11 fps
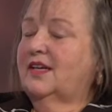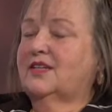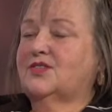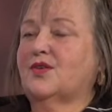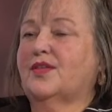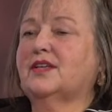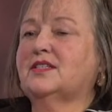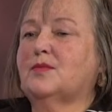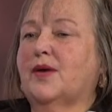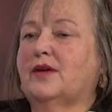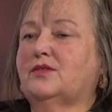So I think it's
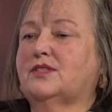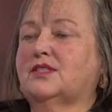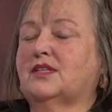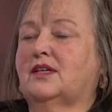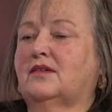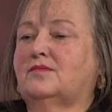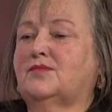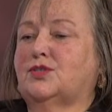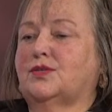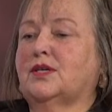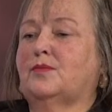about um,
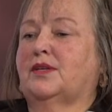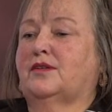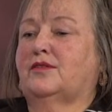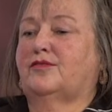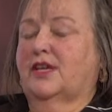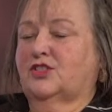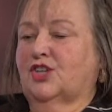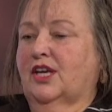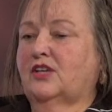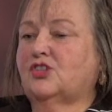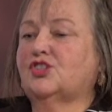doing a bit of
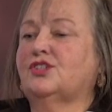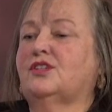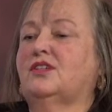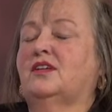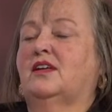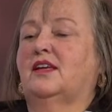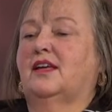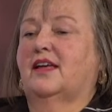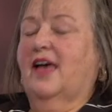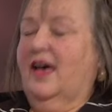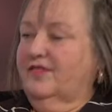education,
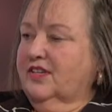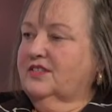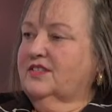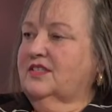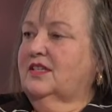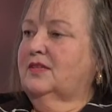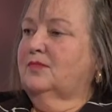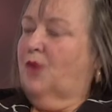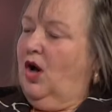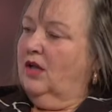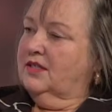advocacy,
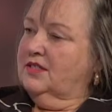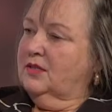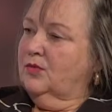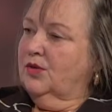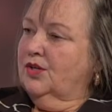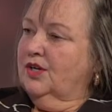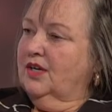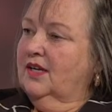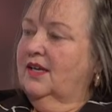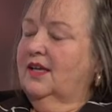policy work